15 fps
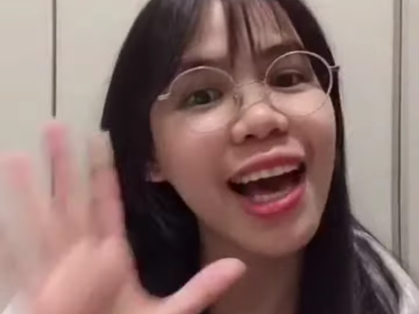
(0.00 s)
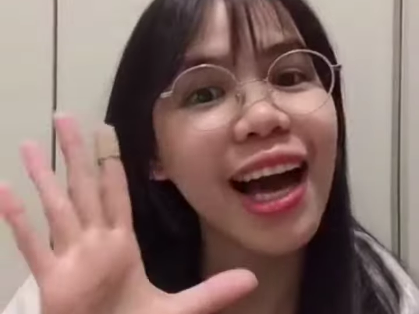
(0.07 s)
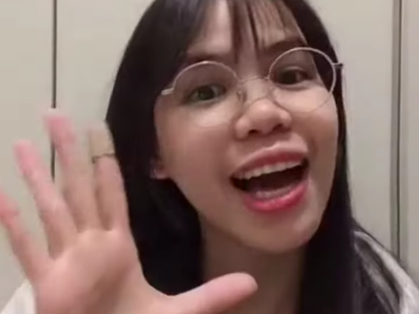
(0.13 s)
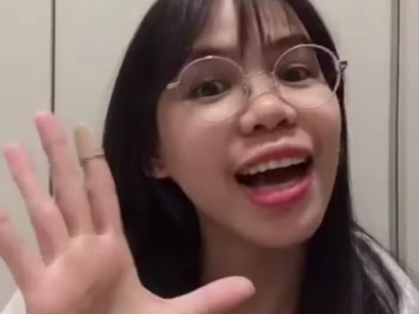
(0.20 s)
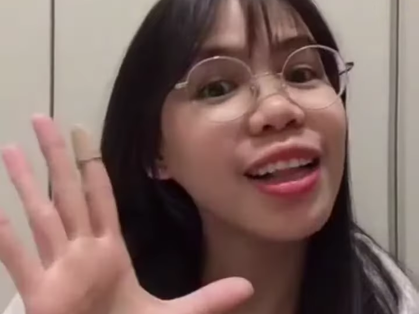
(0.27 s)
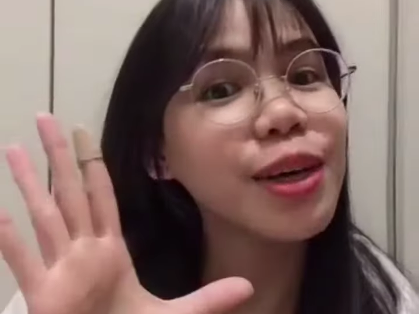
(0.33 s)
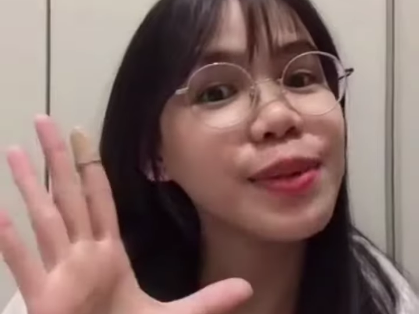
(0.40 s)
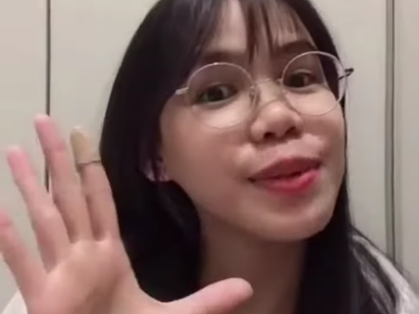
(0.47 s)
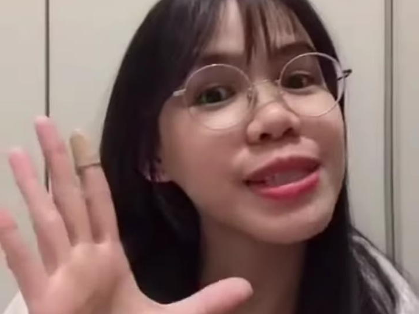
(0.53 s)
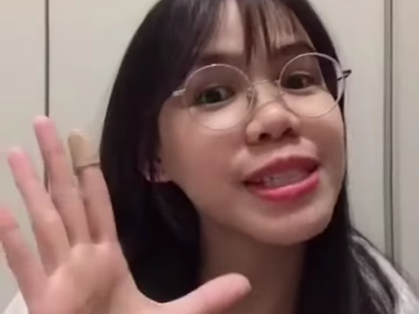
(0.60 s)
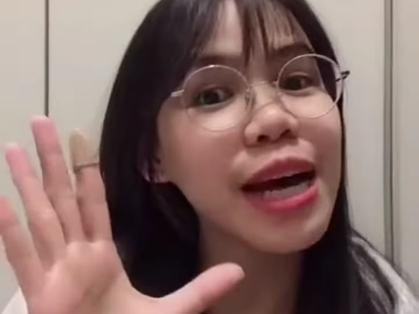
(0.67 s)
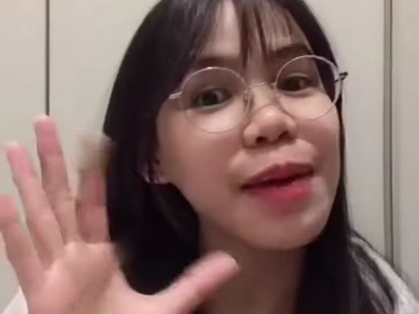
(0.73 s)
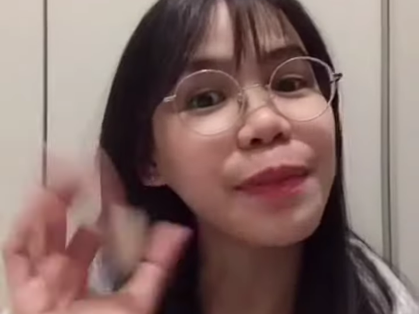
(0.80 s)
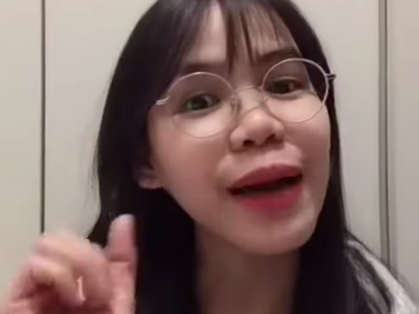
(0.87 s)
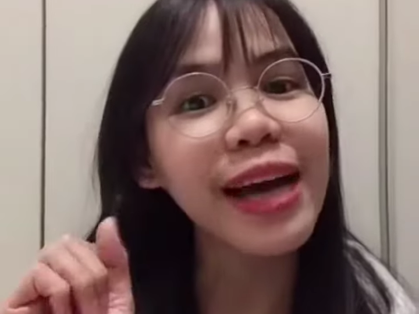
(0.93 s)
Hello, what's
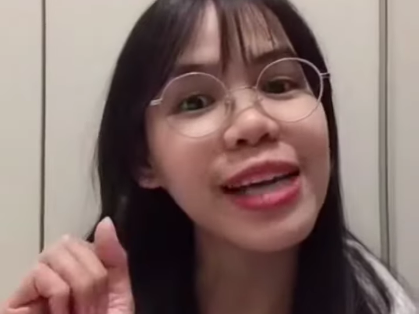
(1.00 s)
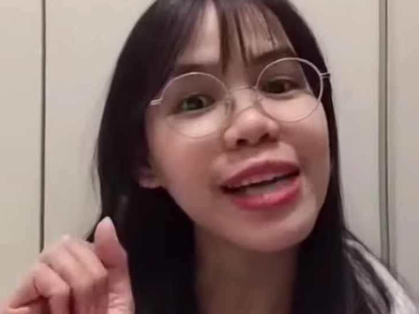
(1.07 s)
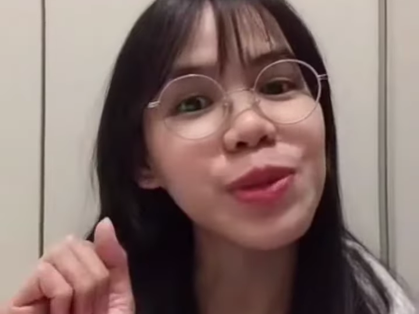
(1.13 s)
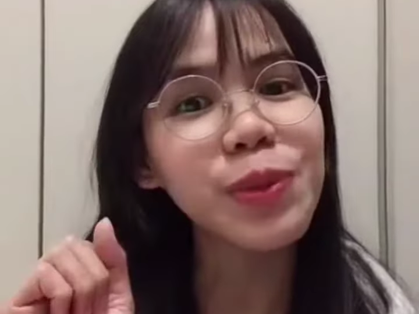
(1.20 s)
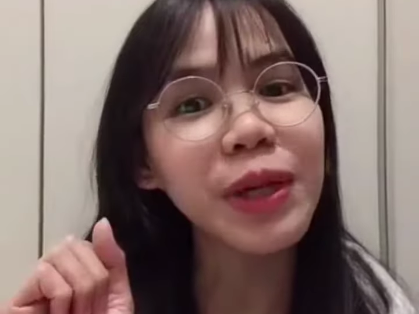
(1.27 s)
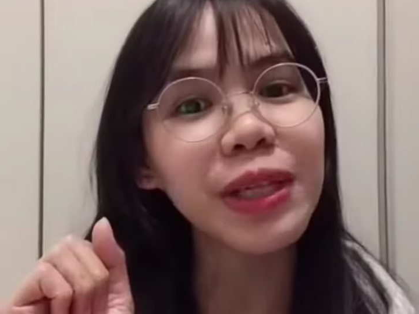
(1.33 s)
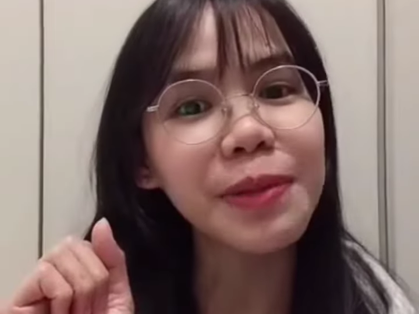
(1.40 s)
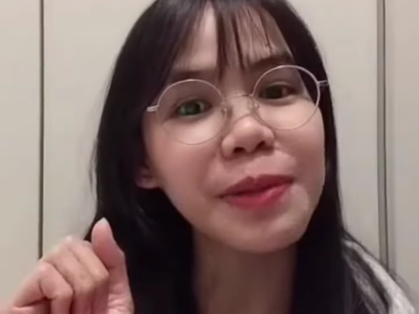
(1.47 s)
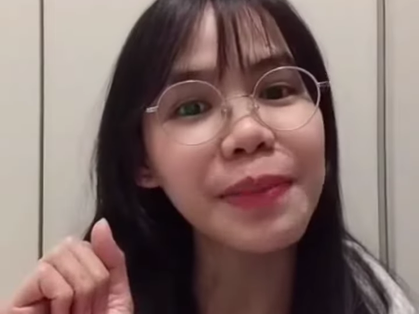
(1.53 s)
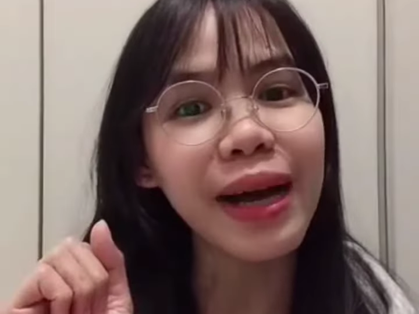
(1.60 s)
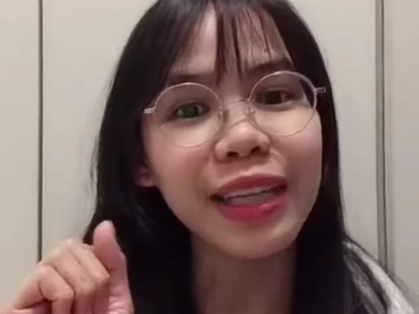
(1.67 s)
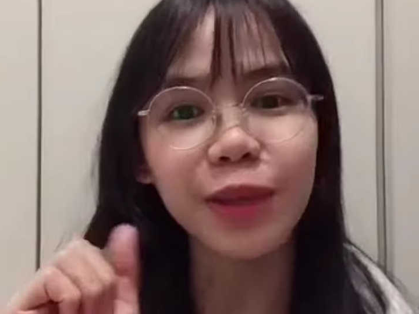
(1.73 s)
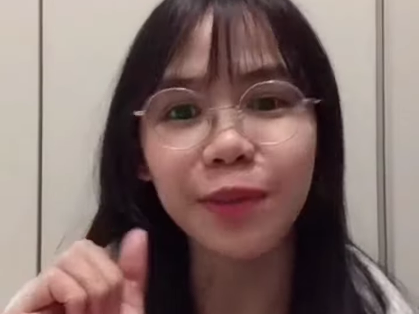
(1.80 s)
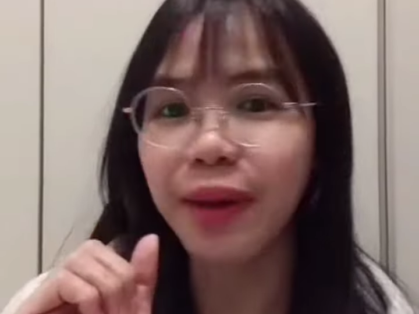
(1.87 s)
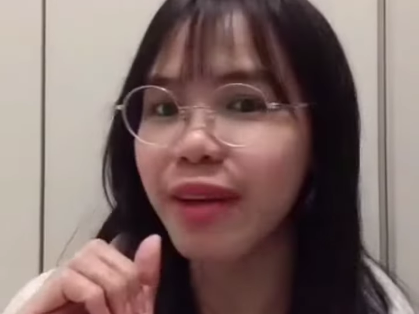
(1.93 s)
up guys? Welcome
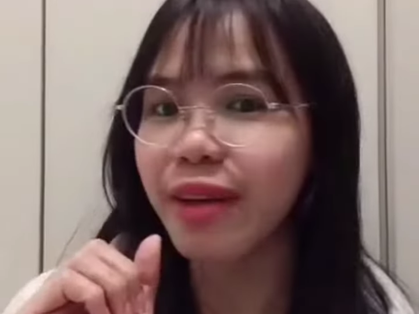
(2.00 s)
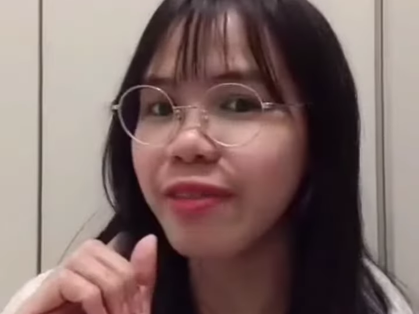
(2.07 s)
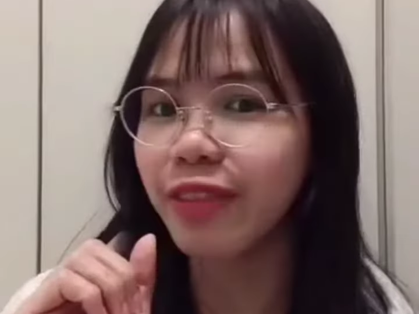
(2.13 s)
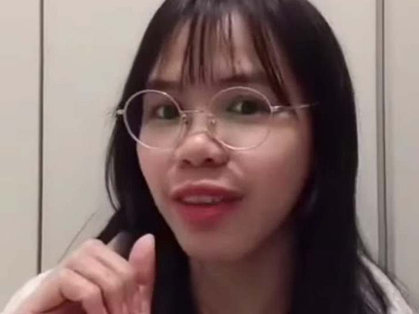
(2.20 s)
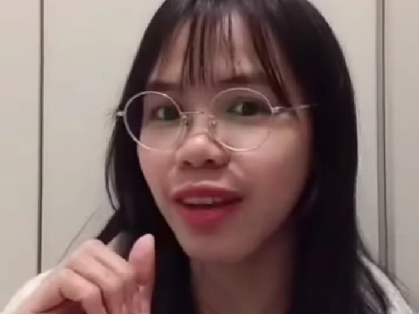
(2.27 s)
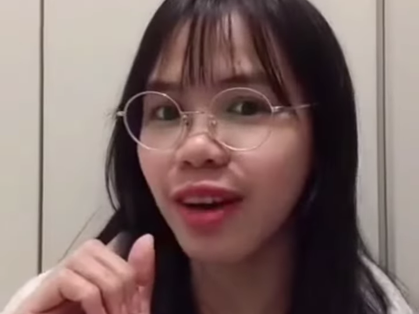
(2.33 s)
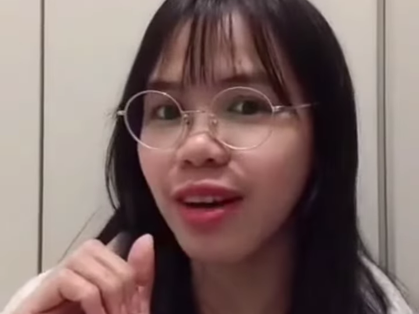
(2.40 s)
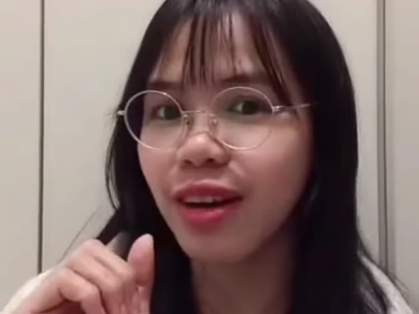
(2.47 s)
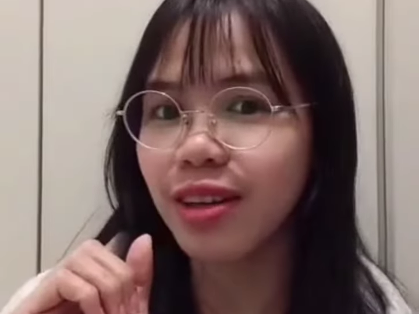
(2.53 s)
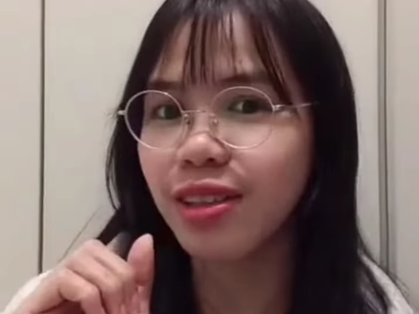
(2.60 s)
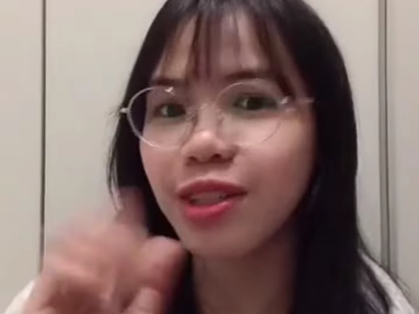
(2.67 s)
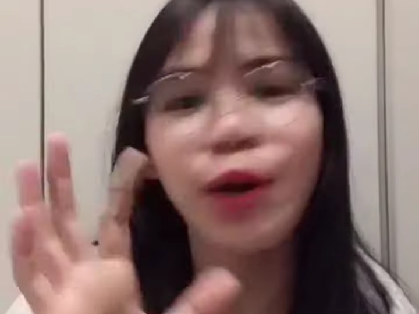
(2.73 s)
back to my vlog.